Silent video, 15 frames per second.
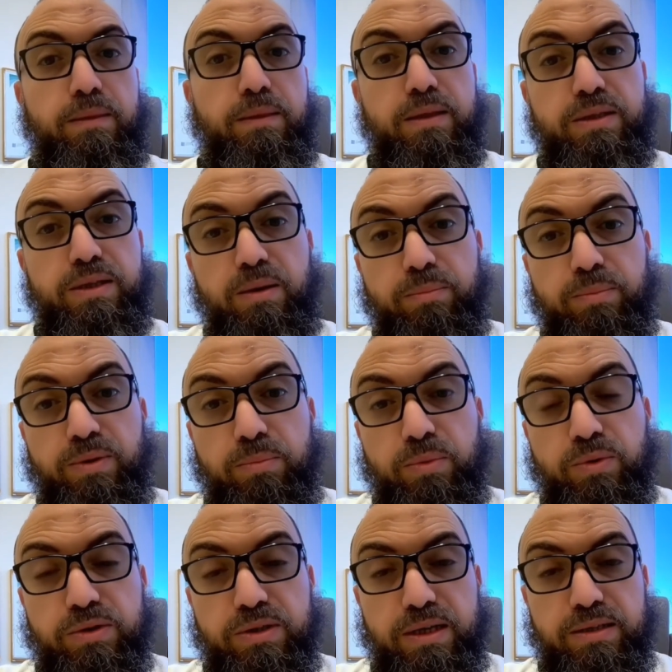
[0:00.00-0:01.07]
Some people
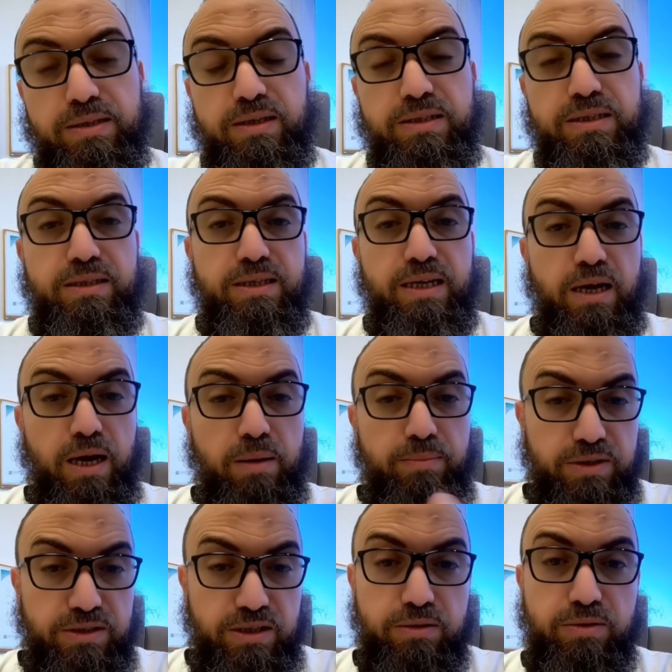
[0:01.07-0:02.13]
think this is the
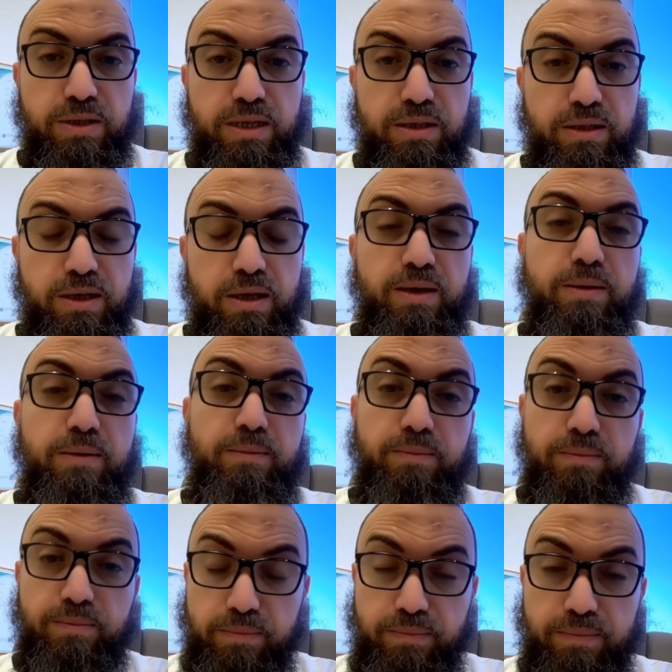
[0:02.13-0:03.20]
opposite of anemia.
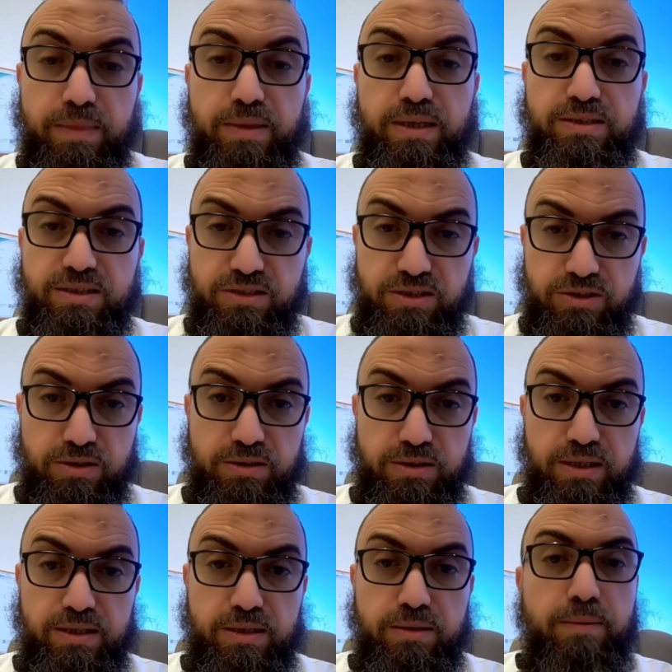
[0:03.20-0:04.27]
This is a good
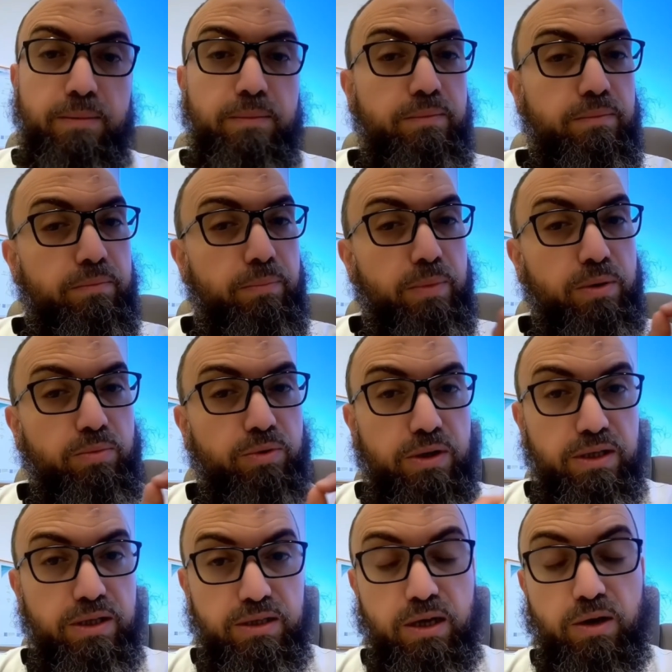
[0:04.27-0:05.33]
thing, but
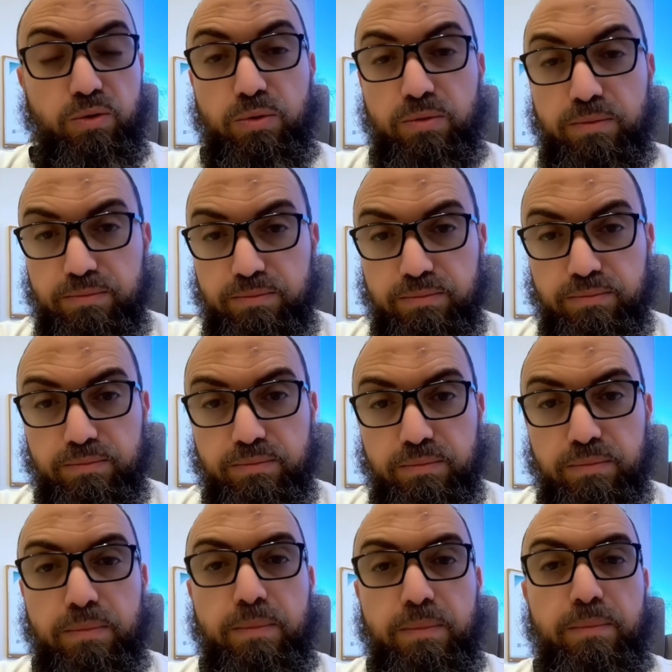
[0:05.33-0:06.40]
really no,
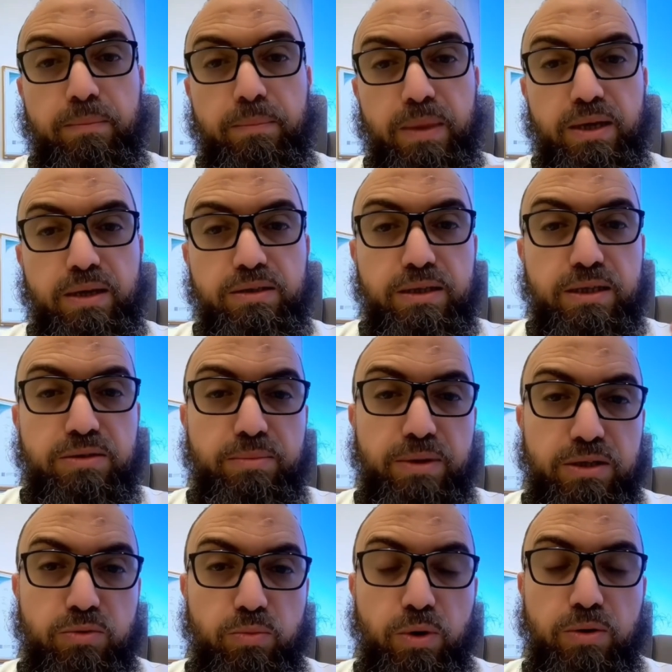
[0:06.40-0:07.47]
because this
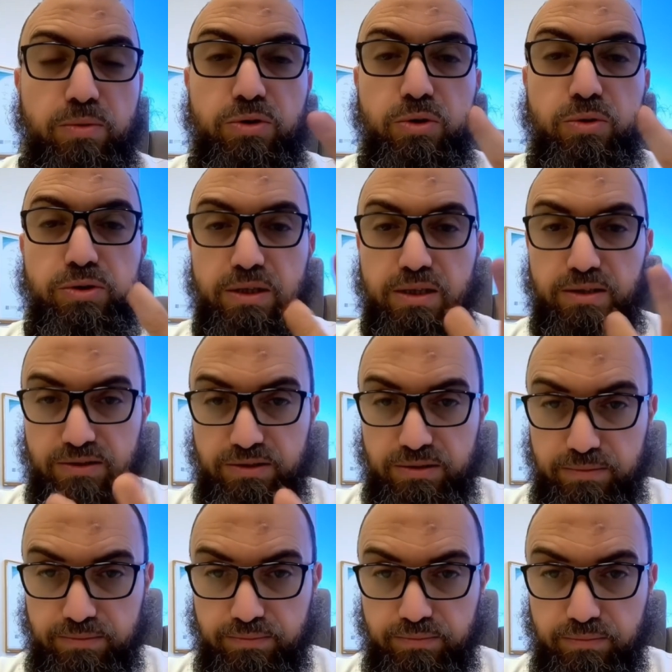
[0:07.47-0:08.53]
means one of two things.
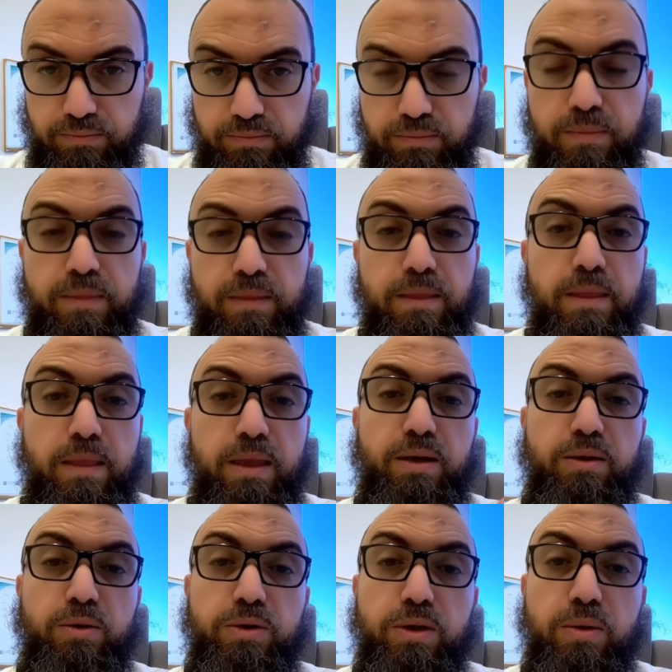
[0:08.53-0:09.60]

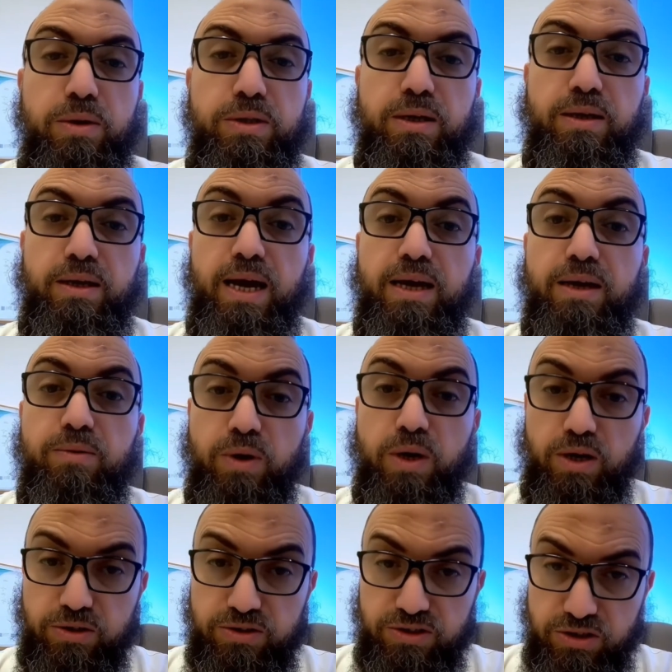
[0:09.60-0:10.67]
Either there is a lack of
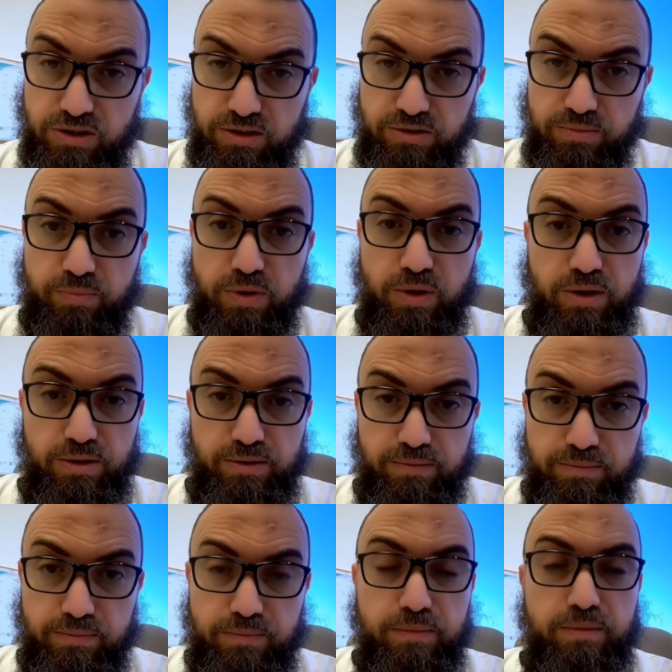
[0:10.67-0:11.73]
oxygen in the blood,
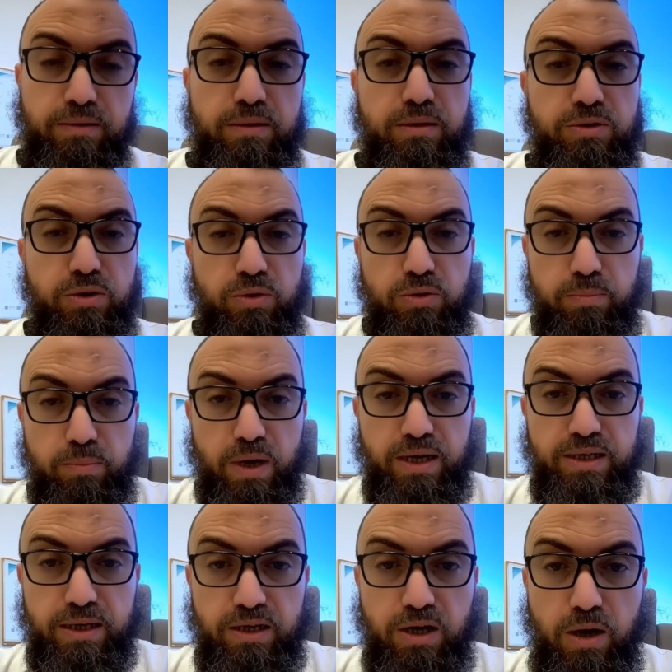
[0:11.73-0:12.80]
so the
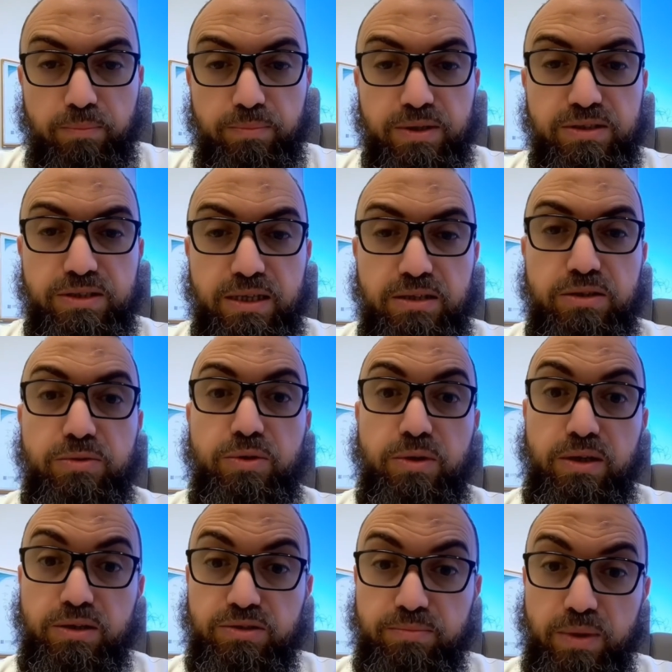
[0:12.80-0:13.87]
body compensates for
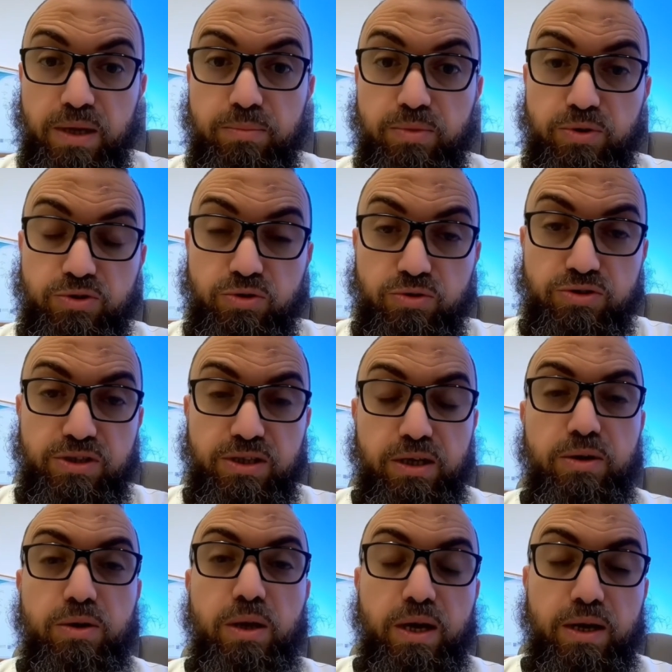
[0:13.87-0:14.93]
this by producing a
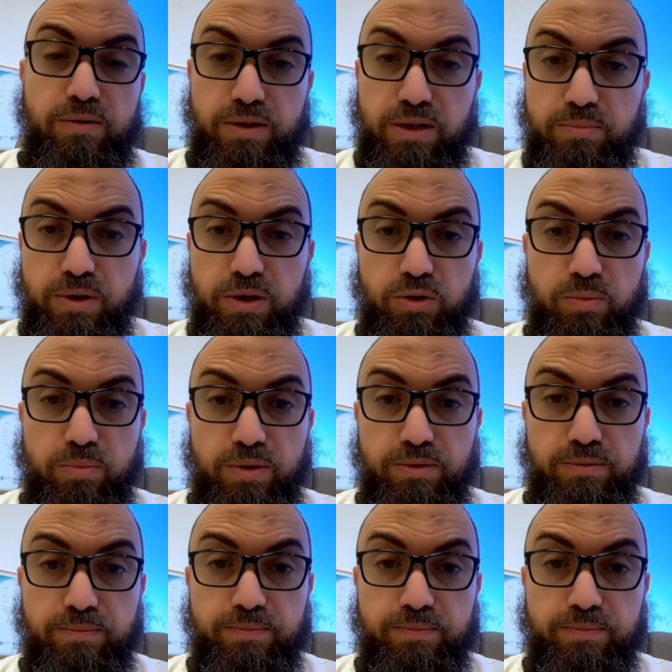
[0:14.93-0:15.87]
lot of hemoglobin,